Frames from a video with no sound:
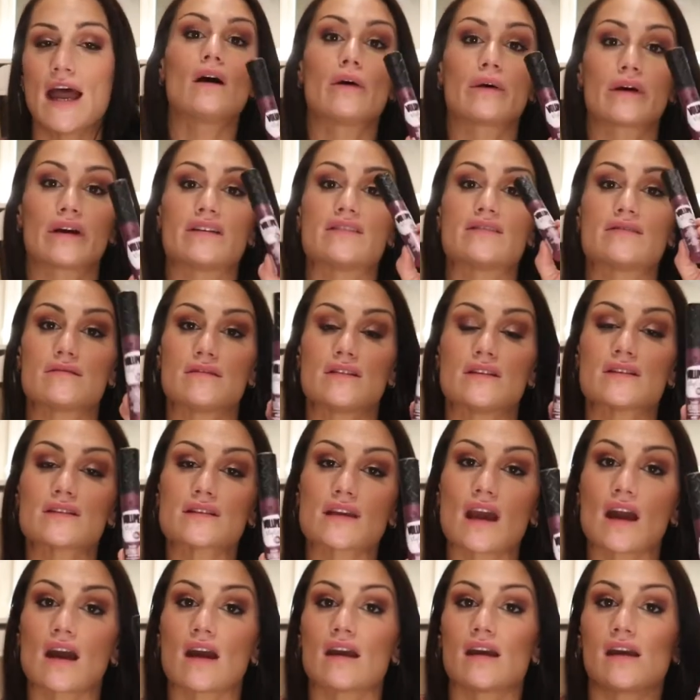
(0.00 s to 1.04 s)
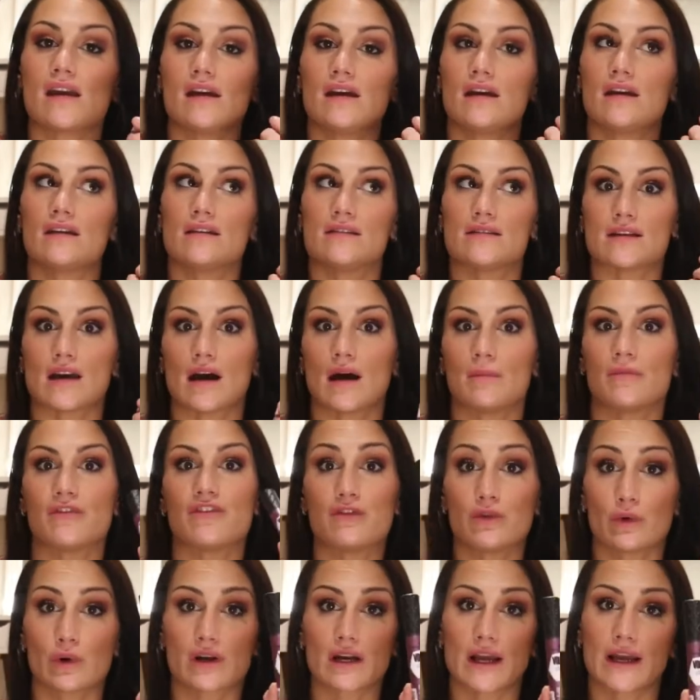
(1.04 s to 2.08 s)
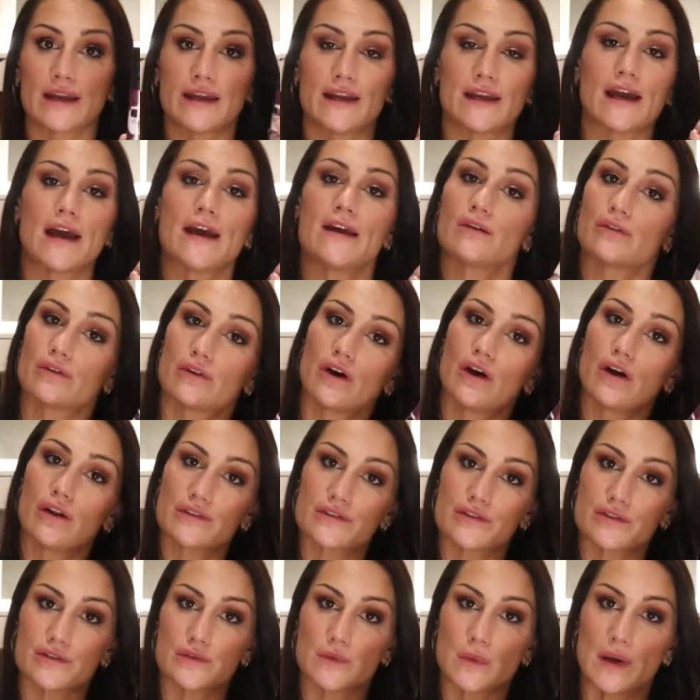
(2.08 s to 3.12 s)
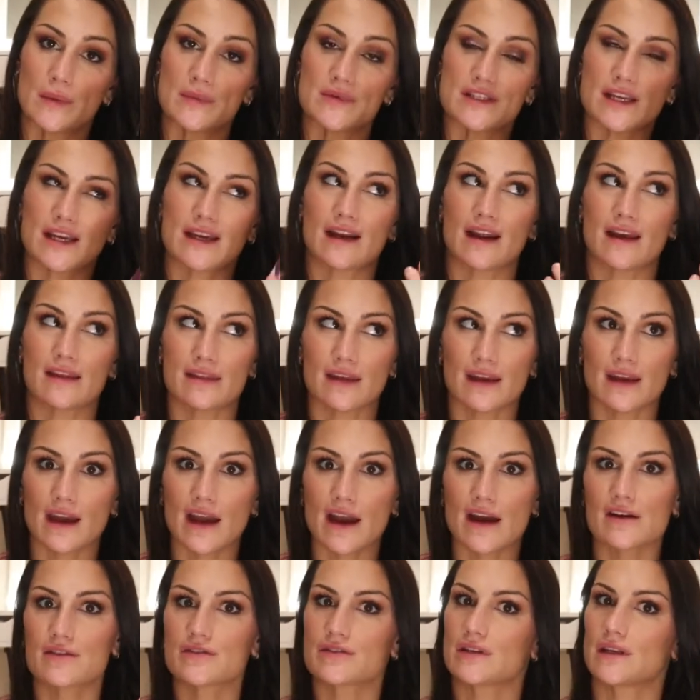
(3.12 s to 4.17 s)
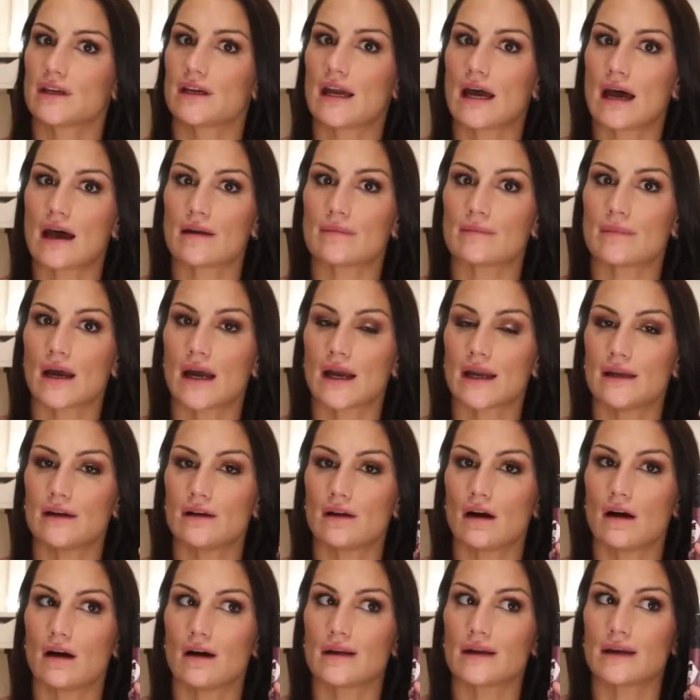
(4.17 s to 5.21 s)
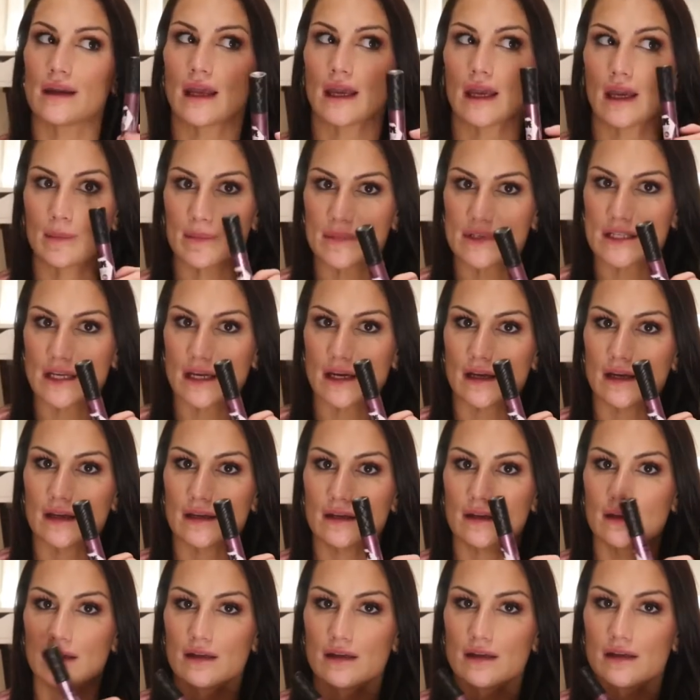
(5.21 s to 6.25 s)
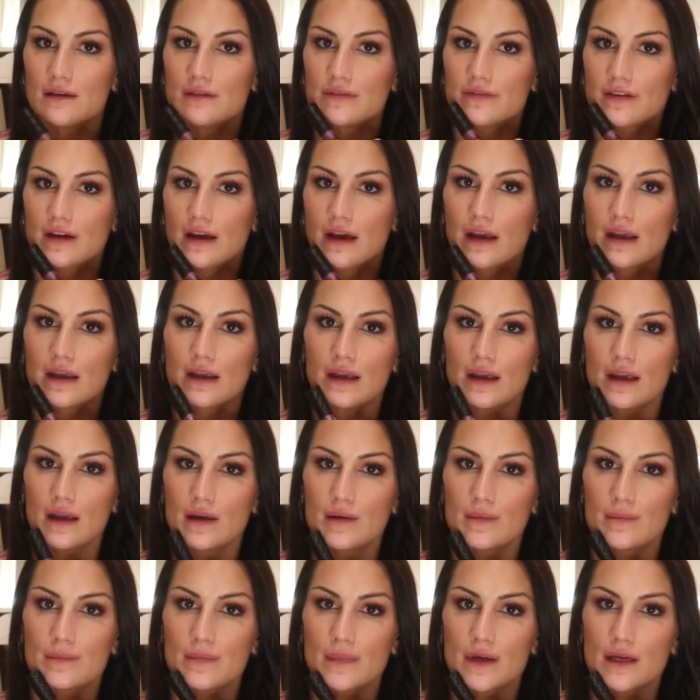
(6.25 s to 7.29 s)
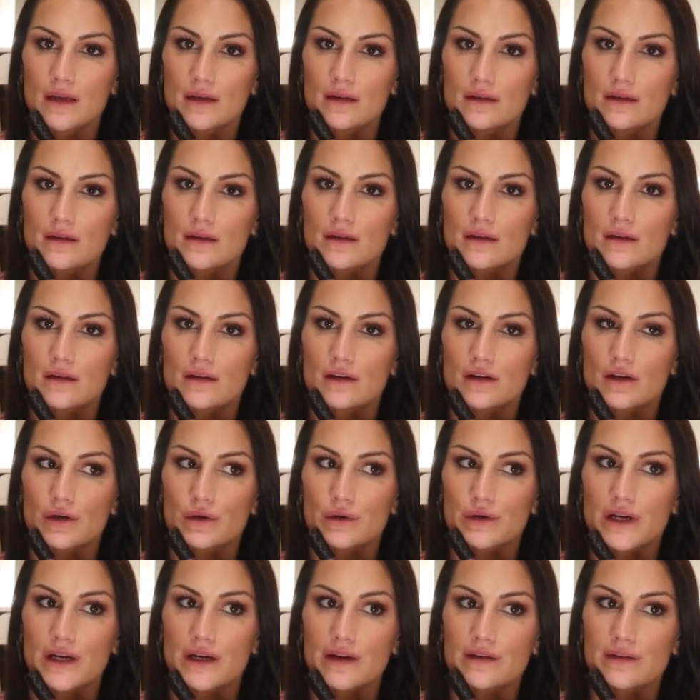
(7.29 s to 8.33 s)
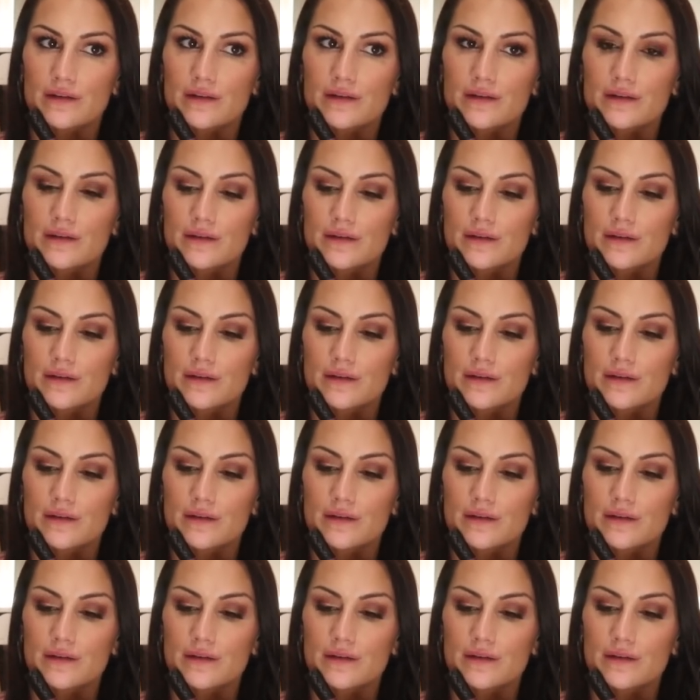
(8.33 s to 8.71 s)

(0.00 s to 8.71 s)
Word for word: Okay, so this guy is um, $4.99 on Ulta's website. I think I actually got mine on Amazon if I am correct.